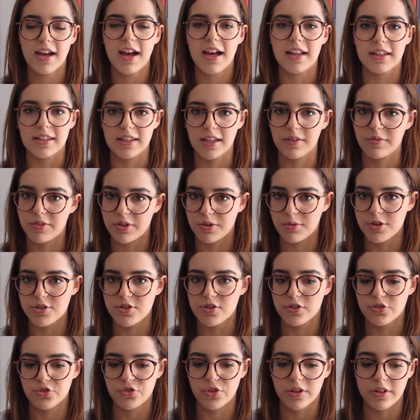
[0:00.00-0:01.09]
I love the
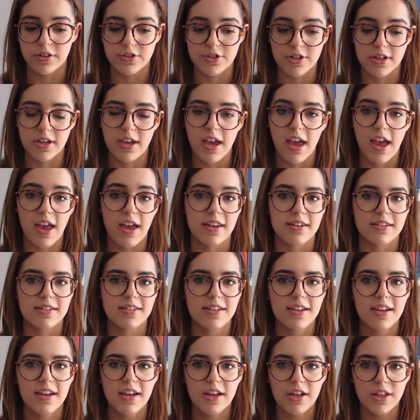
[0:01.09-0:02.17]
original trilogy and
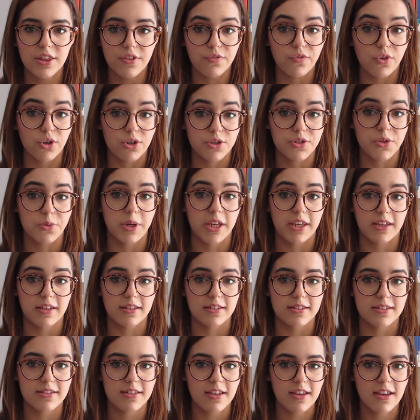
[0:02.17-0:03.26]
The Force
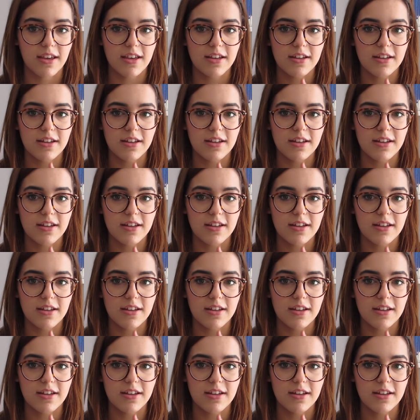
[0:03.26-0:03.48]
Awakens.